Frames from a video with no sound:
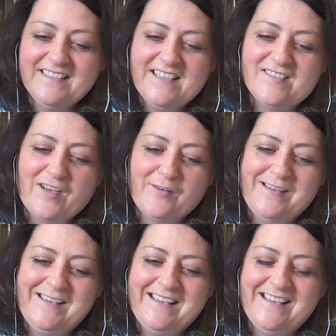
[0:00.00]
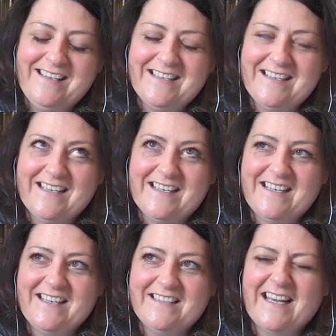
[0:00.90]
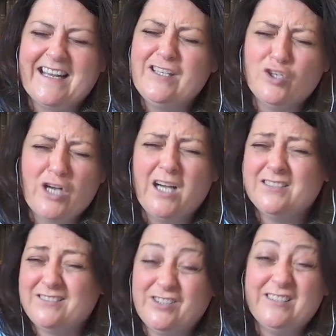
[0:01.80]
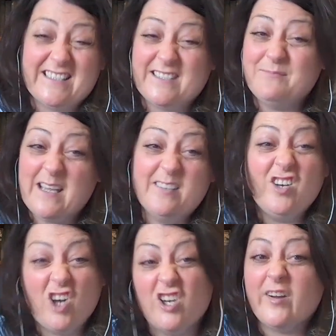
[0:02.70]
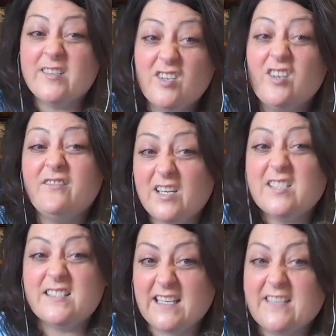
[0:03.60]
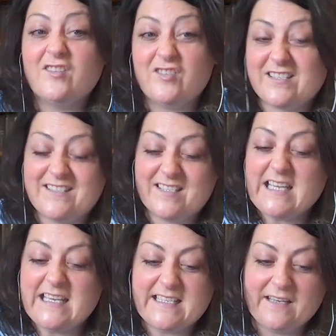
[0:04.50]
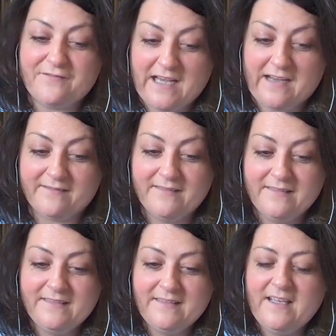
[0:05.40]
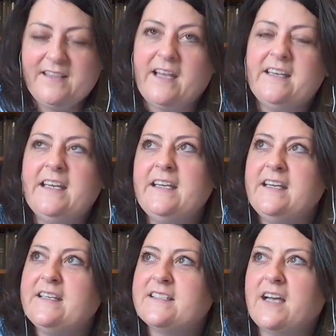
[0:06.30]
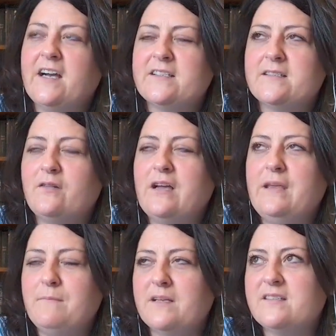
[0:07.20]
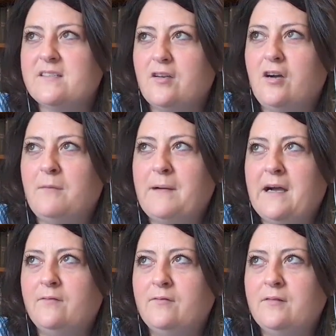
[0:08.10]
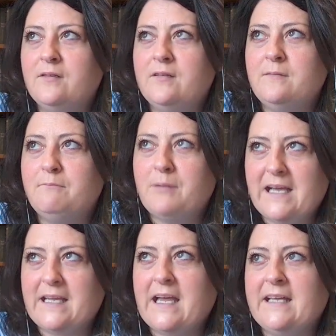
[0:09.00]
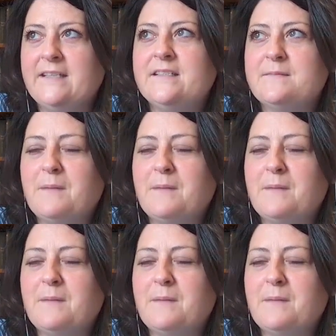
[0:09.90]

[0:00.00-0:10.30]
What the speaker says: So they're like, listen, mate, you're not going to university, so just sit yourself down. Then he mutters a lot about black hands